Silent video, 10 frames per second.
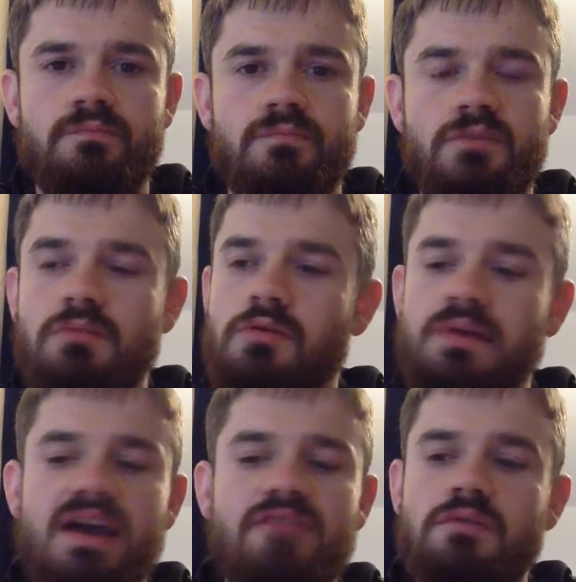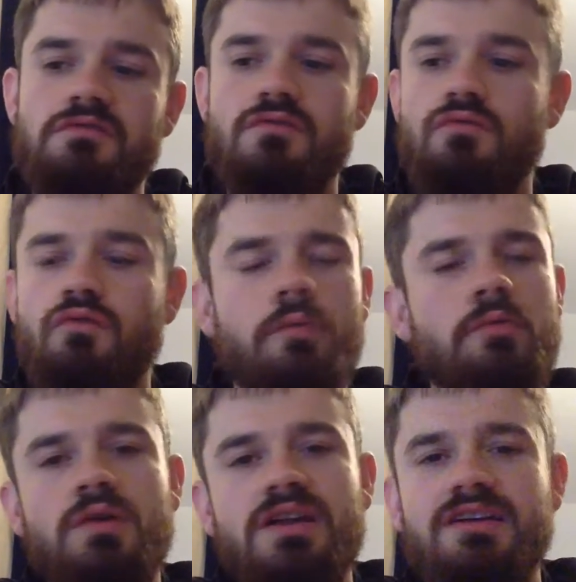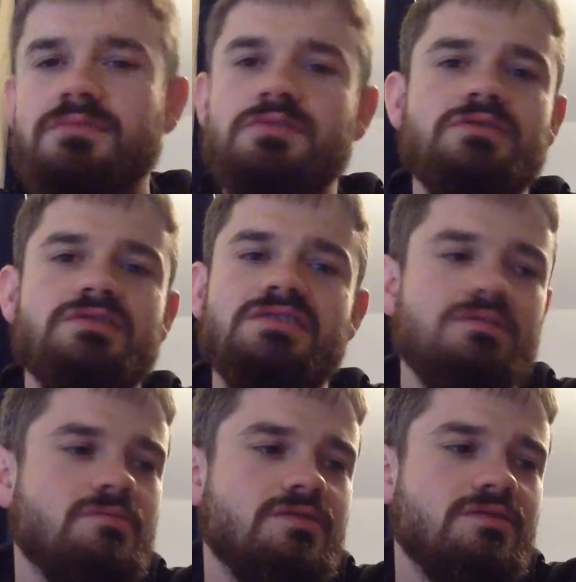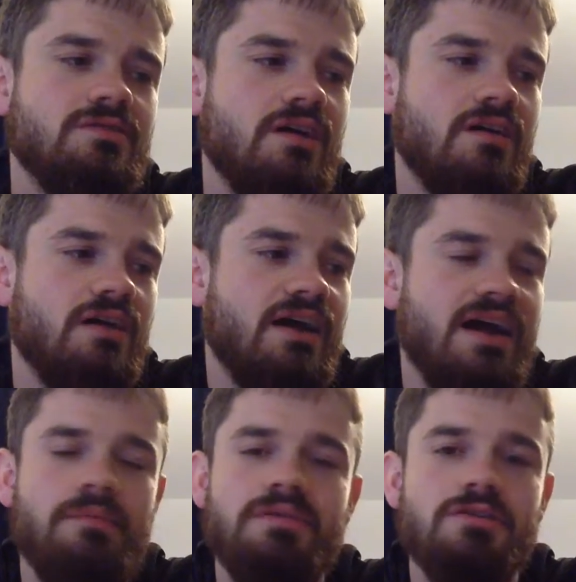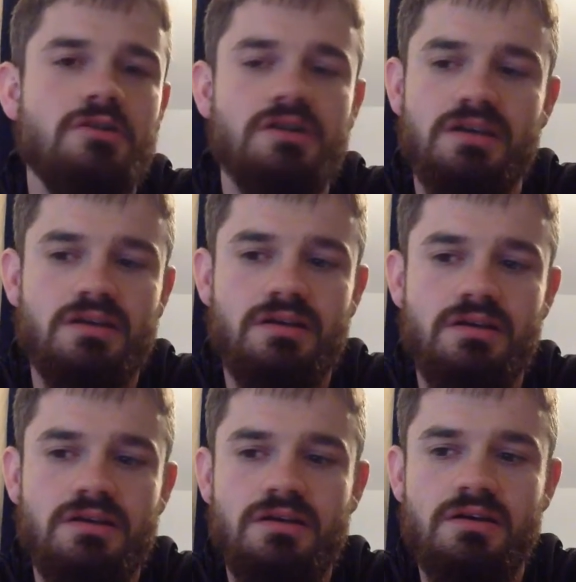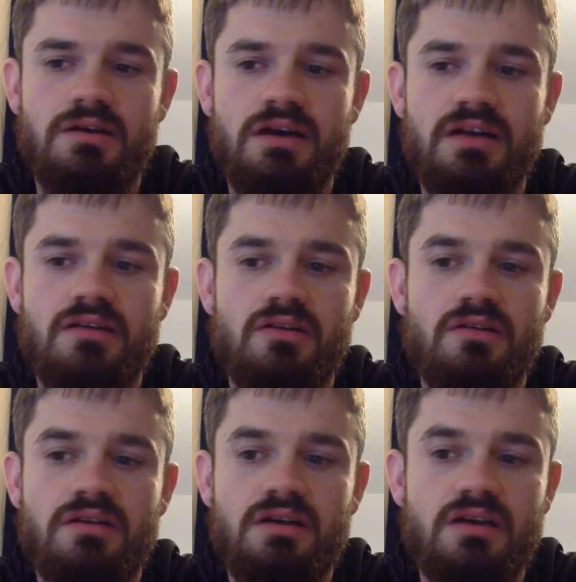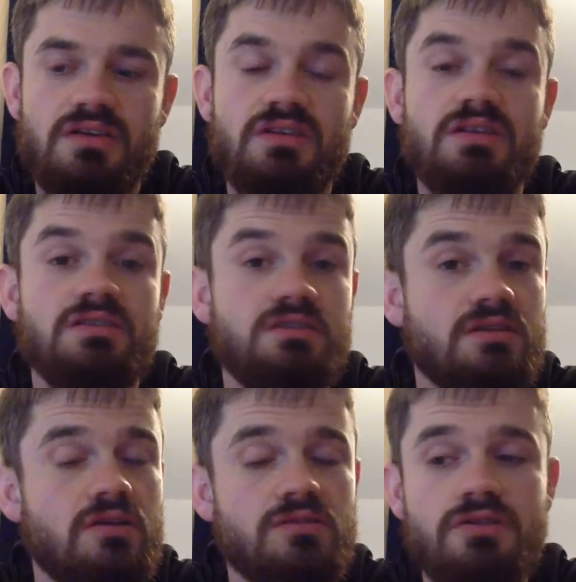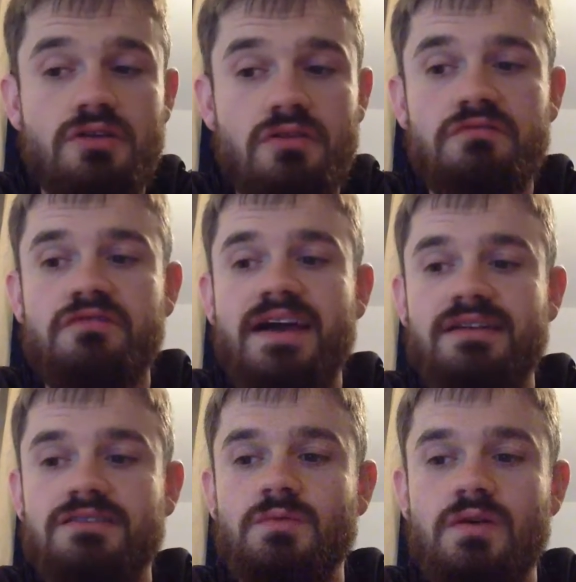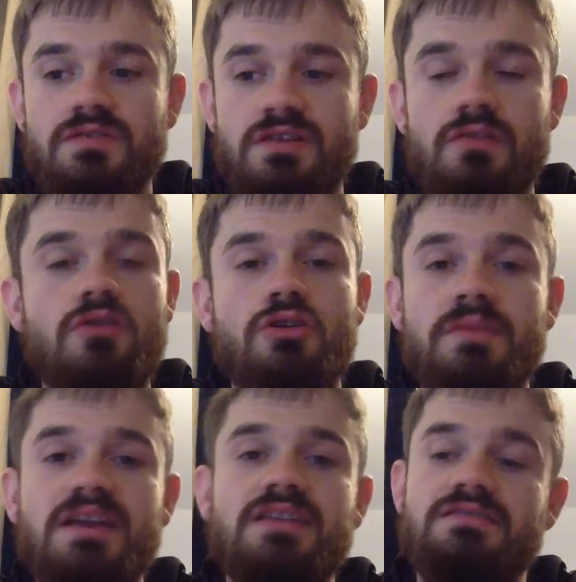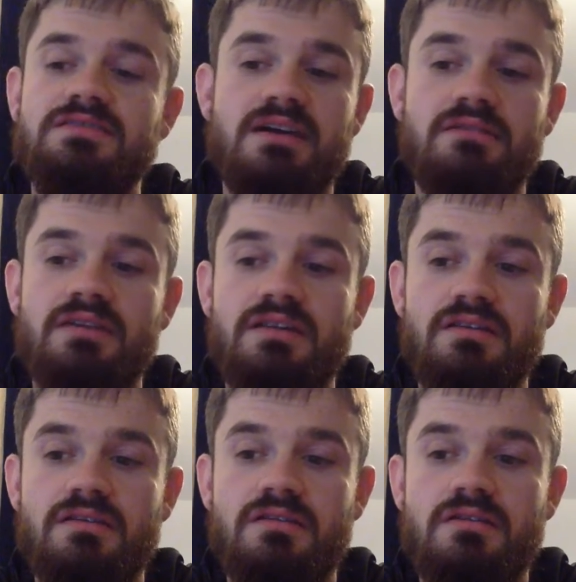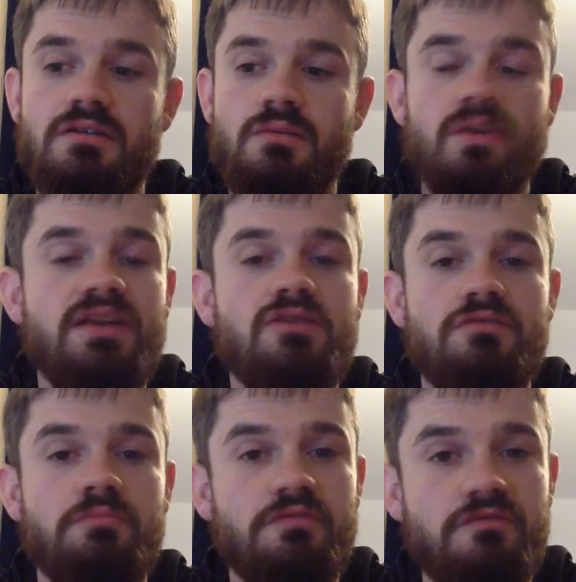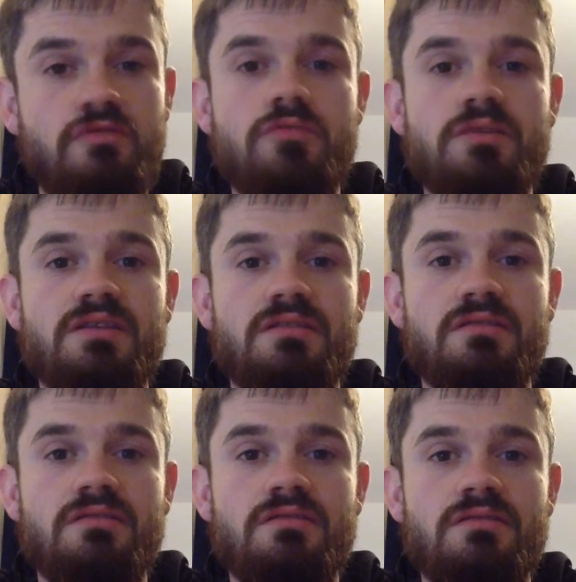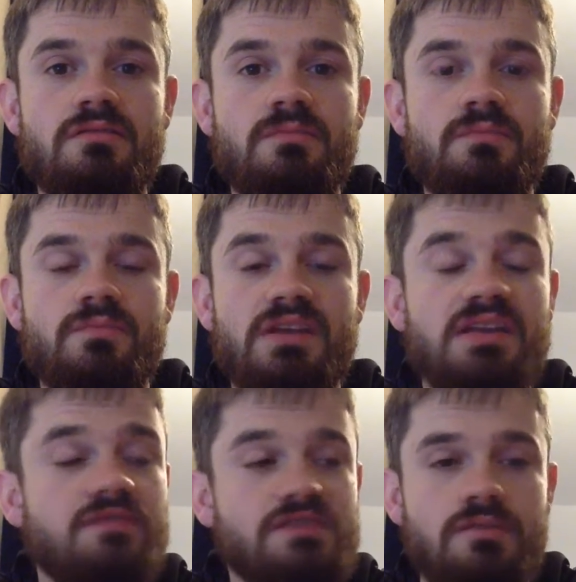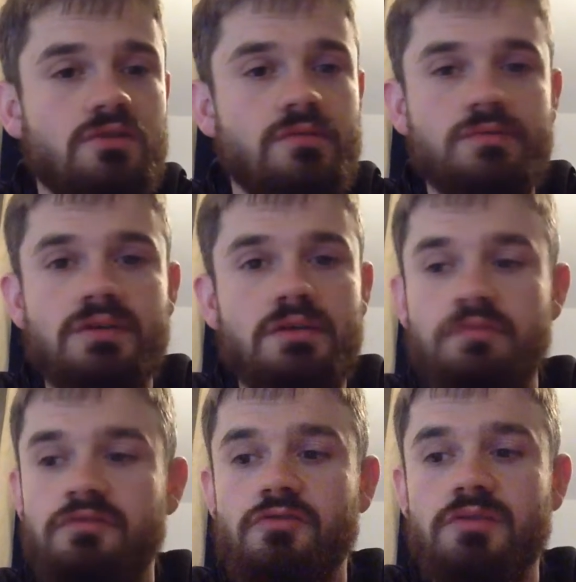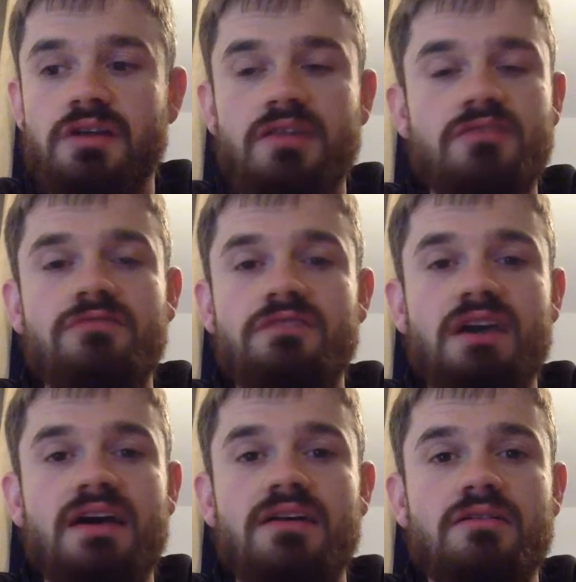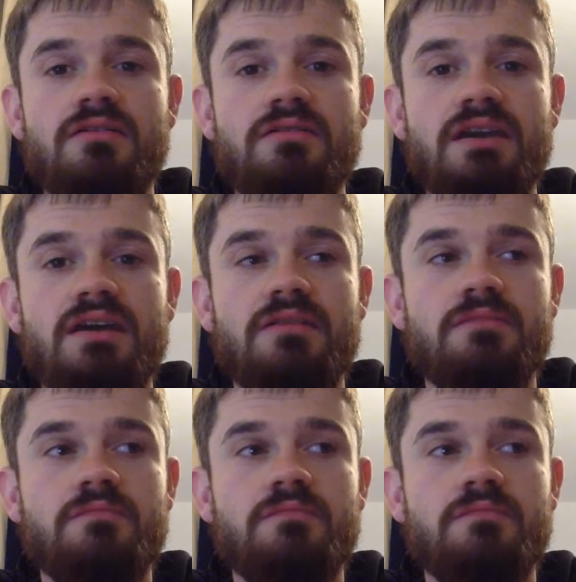Come on, man. Everyone thought Robin Williams was a happy guy. And as a known fact as well, there's a lot of comedians out there that when they're not performing, and even sometimes when they're performing under that